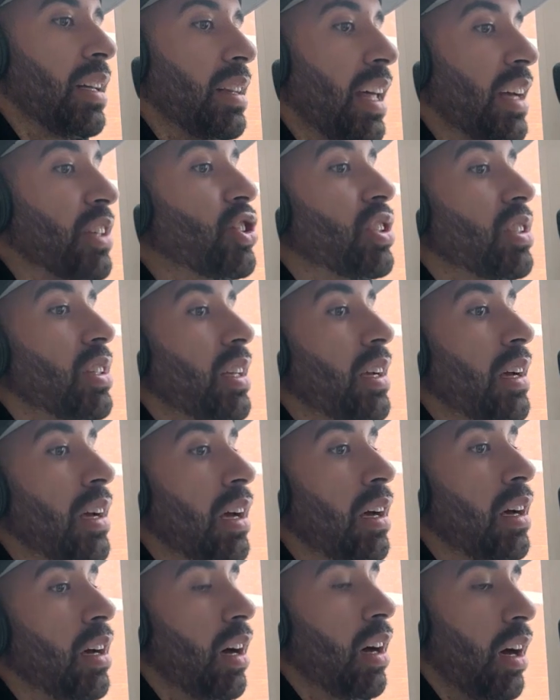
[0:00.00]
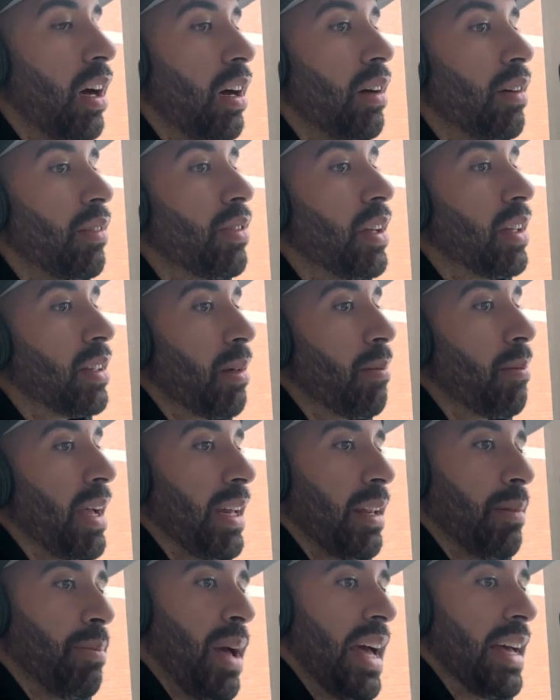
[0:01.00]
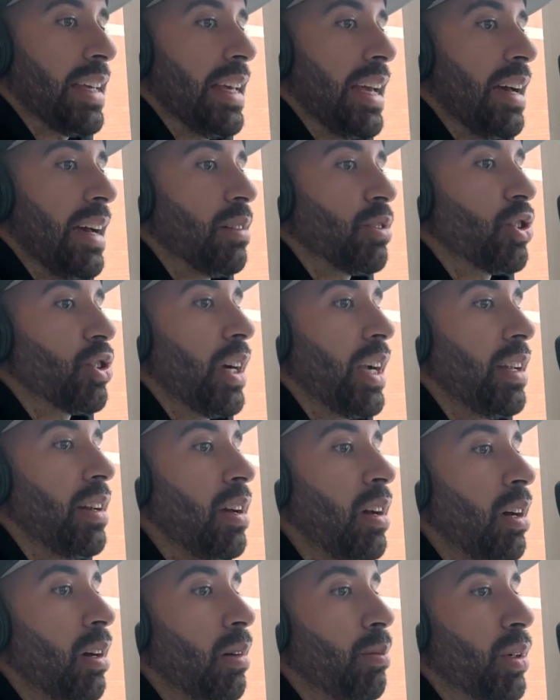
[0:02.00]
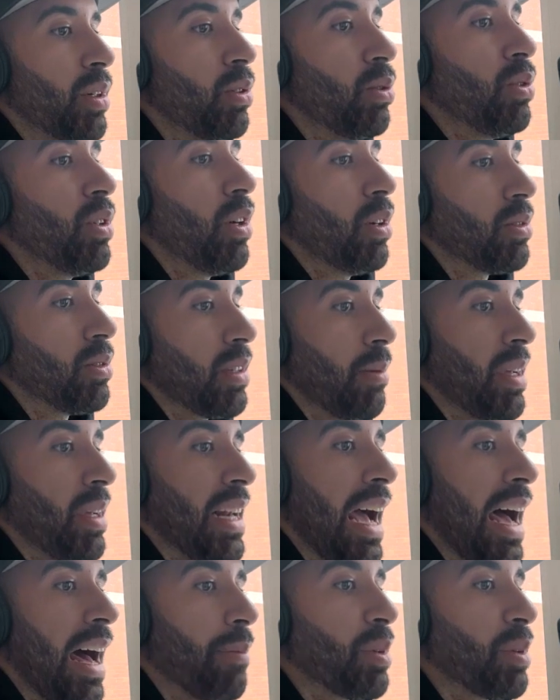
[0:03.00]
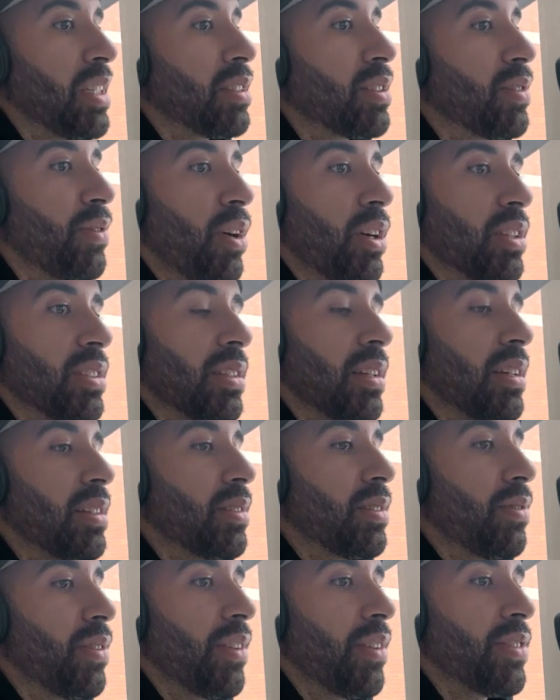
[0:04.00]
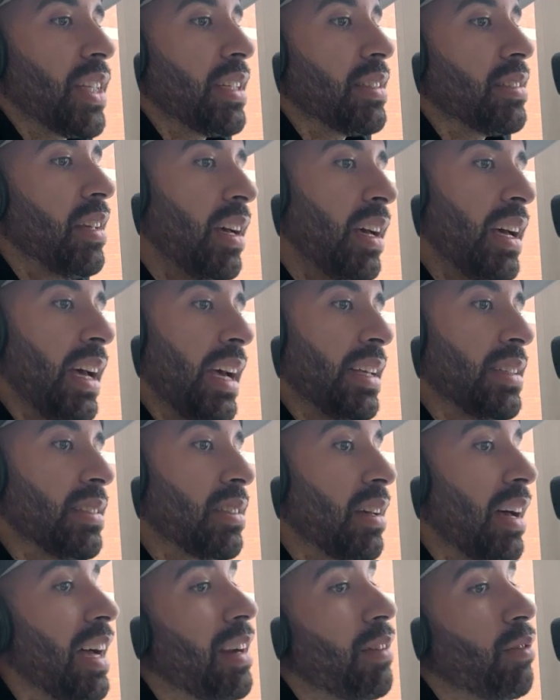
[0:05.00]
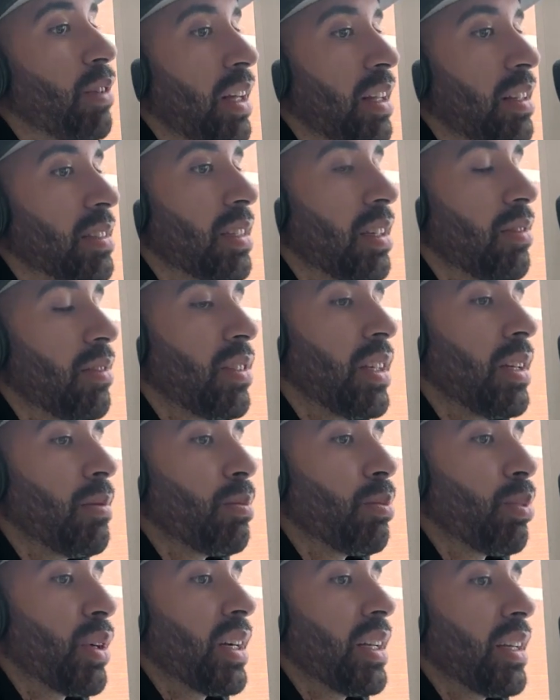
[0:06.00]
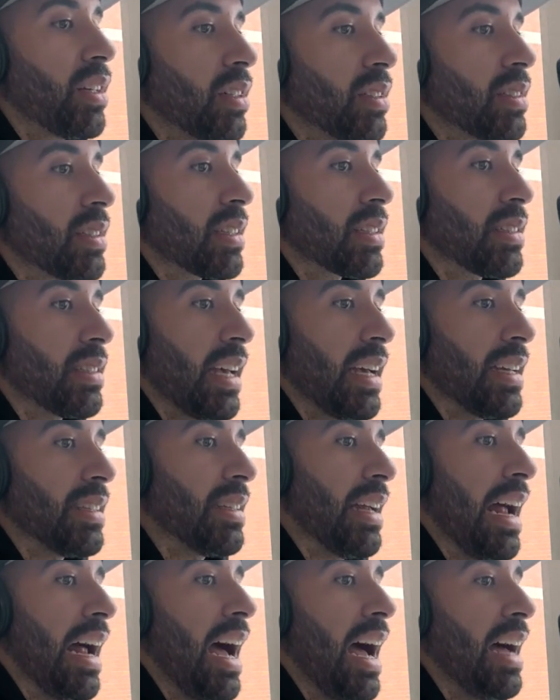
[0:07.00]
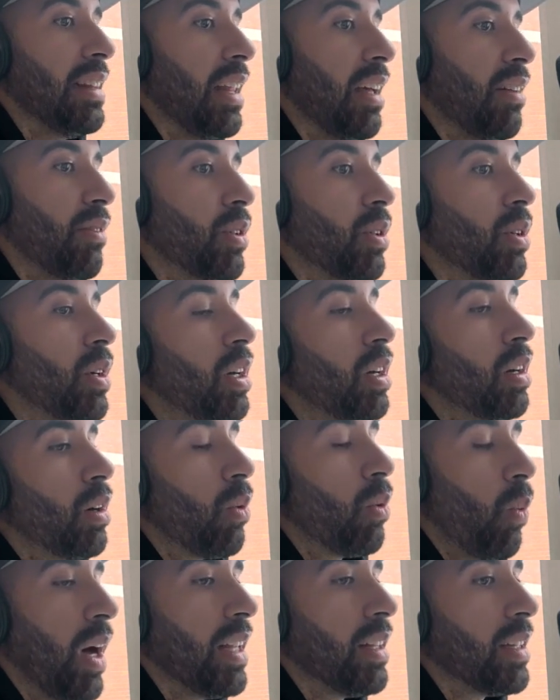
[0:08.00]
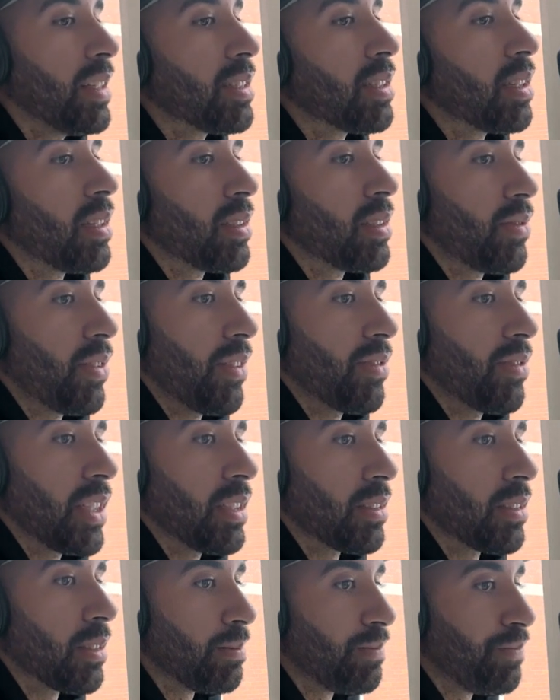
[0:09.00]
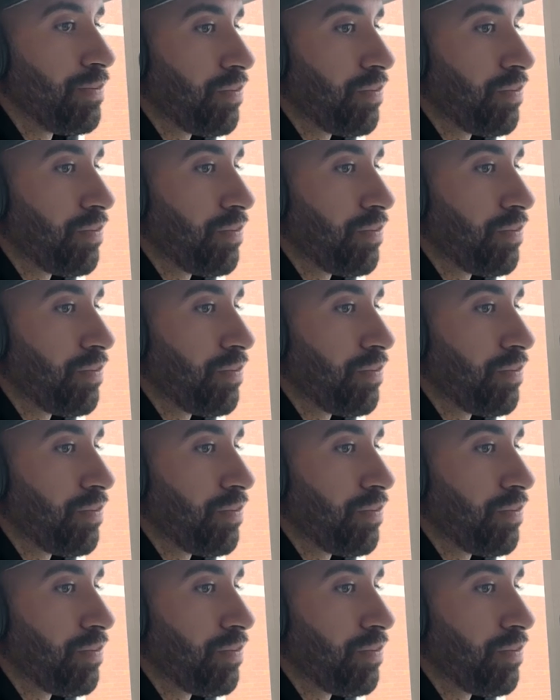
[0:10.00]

allegedly, of the Manny Pacquiao train. But who knows? I mean, Hopkins fought to his 50s and still had relatively pretty good success at a high level well into his 50s.